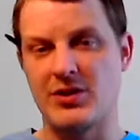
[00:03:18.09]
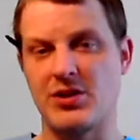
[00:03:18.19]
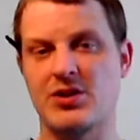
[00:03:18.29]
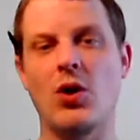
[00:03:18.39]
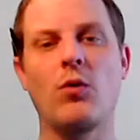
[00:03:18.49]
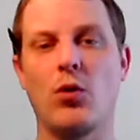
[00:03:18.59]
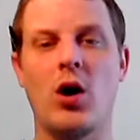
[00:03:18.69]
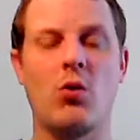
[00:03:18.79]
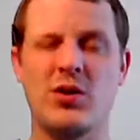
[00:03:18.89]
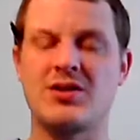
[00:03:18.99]
It just
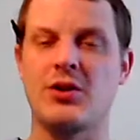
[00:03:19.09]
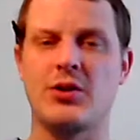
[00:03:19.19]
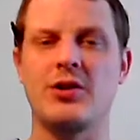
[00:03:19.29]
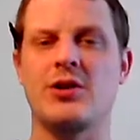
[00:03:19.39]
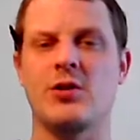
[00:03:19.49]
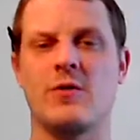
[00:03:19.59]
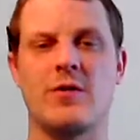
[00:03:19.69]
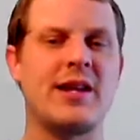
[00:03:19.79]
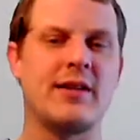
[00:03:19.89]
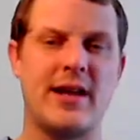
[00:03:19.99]
overall wasn't a good year
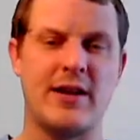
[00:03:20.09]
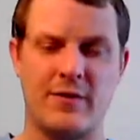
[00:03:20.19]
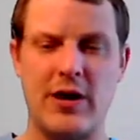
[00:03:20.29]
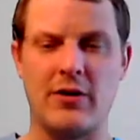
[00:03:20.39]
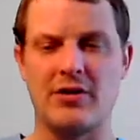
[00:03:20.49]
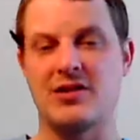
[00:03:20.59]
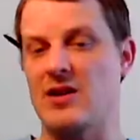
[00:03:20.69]
for the Atlanta Falcons.